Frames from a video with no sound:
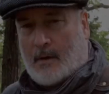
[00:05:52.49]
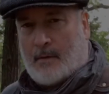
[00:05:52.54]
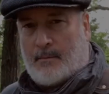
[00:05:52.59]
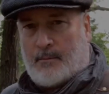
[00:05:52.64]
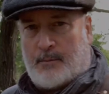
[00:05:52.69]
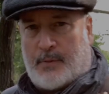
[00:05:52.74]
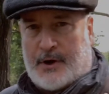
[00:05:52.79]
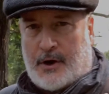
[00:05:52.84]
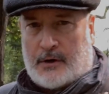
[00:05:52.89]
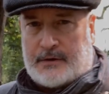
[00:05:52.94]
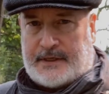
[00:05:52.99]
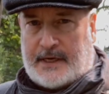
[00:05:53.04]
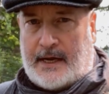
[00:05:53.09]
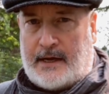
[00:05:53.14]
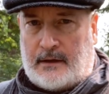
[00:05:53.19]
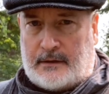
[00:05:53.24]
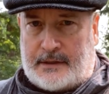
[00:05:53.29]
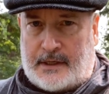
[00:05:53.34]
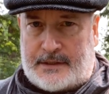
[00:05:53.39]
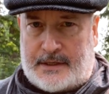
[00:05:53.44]
But our
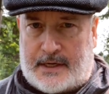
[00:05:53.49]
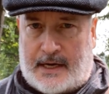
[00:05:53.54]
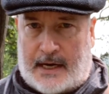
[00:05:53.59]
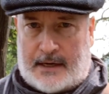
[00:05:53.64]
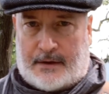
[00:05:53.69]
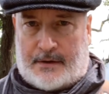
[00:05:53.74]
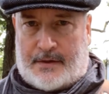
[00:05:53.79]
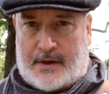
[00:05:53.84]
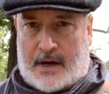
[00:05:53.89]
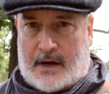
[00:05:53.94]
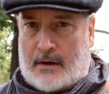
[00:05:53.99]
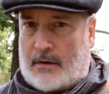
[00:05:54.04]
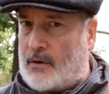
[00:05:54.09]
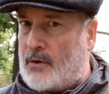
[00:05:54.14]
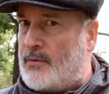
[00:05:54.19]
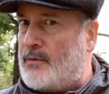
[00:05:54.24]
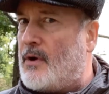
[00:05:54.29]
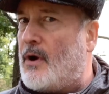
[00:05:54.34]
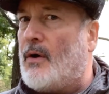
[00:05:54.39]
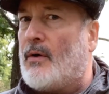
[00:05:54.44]
tale doesn't end there, oh
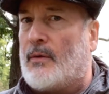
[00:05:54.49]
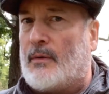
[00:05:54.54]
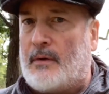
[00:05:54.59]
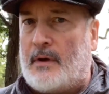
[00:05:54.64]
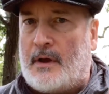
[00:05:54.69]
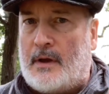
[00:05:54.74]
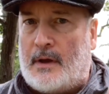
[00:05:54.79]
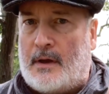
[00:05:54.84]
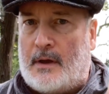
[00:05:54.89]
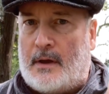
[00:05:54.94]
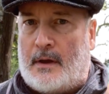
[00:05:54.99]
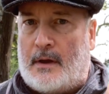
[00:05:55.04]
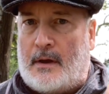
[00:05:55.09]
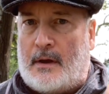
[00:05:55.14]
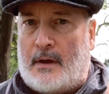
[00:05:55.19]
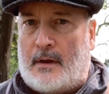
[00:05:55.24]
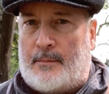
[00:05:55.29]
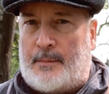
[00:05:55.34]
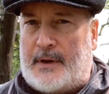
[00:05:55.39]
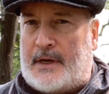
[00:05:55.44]
no.
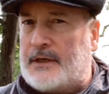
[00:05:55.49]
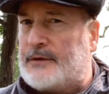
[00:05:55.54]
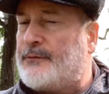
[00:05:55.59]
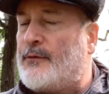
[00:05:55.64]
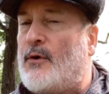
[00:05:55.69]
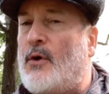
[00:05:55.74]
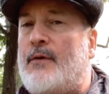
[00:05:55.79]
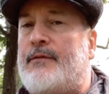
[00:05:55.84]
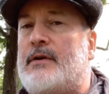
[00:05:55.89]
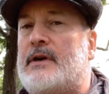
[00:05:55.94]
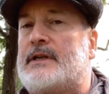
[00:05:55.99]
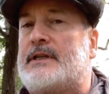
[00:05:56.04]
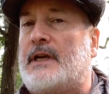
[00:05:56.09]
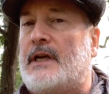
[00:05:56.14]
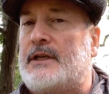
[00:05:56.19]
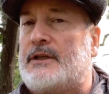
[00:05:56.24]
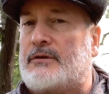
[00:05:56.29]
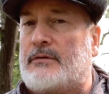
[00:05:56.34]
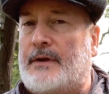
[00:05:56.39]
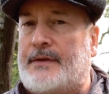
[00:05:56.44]
Because for over a
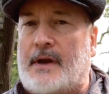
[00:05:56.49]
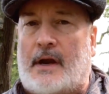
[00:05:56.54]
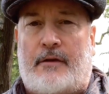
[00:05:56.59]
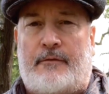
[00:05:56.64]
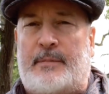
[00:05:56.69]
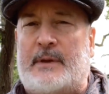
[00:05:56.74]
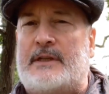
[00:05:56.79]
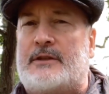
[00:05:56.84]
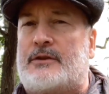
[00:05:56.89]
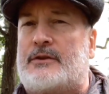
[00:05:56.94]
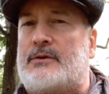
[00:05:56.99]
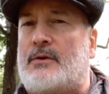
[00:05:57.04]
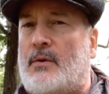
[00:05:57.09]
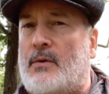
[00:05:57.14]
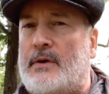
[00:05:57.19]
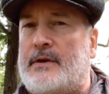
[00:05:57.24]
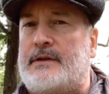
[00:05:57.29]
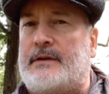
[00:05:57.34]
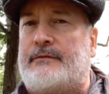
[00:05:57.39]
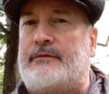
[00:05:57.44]
century there have been
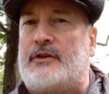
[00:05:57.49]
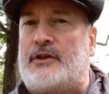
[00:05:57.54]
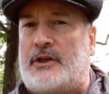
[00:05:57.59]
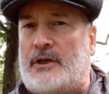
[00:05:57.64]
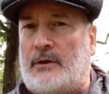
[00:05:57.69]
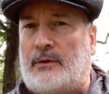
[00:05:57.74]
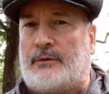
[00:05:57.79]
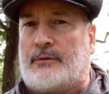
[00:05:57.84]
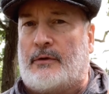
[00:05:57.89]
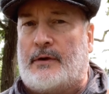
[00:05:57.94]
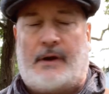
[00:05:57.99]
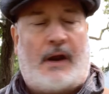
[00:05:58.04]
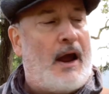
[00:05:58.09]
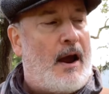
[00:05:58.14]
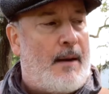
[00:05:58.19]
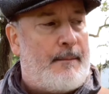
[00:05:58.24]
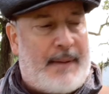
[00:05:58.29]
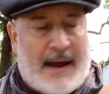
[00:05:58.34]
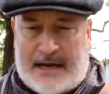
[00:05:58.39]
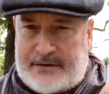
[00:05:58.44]
stories of
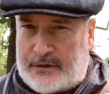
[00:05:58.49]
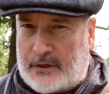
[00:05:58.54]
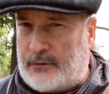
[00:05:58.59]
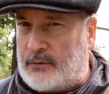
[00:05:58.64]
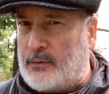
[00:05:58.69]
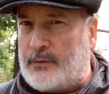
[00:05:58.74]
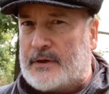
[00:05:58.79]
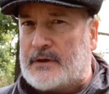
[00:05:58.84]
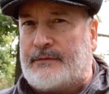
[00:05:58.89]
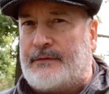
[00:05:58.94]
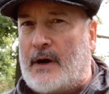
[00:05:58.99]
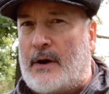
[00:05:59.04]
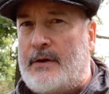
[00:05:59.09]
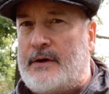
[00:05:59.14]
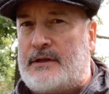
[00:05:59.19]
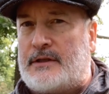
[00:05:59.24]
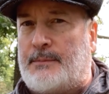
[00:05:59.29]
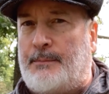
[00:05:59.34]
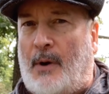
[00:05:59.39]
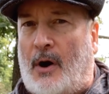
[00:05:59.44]
children passing through this very
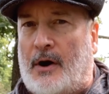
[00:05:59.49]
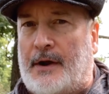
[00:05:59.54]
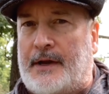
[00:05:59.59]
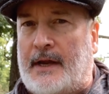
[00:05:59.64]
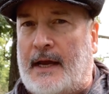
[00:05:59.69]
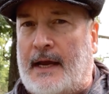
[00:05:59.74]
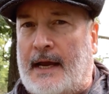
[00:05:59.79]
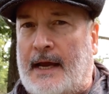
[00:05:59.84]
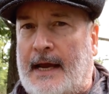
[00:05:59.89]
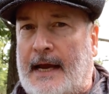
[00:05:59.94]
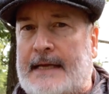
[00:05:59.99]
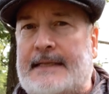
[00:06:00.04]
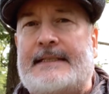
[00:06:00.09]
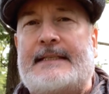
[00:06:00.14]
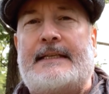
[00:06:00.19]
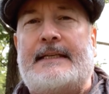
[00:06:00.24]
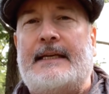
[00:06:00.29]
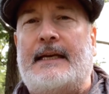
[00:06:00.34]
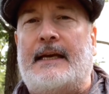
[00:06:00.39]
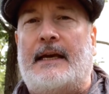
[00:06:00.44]
spot and
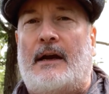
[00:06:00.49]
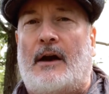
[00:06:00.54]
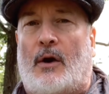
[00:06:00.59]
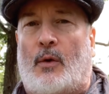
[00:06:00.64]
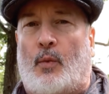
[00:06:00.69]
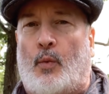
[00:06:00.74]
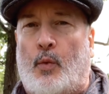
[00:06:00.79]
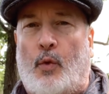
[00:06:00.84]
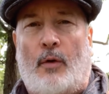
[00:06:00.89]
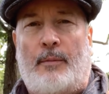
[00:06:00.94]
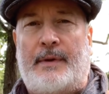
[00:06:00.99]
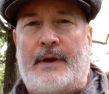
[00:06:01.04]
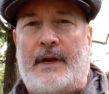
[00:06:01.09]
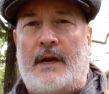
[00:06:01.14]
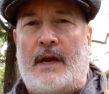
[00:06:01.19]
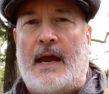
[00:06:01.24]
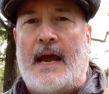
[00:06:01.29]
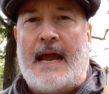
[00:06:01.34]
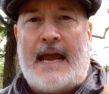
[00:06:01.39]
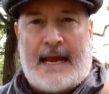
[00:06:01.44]
seeing a
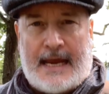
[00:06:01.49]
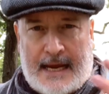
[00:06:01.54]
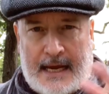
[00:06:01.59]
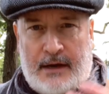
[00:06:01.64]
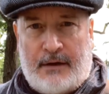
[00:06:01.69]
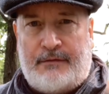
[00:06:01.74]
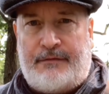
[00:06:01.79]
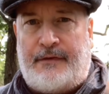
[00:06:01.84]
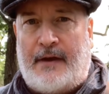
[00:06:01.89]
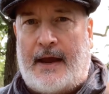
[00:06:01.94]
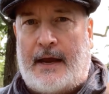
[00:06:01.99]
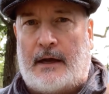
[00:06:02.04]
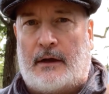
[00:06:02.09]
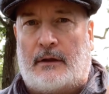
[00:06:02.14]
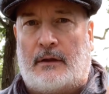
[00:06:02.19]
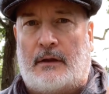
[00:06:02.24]
woman in a veil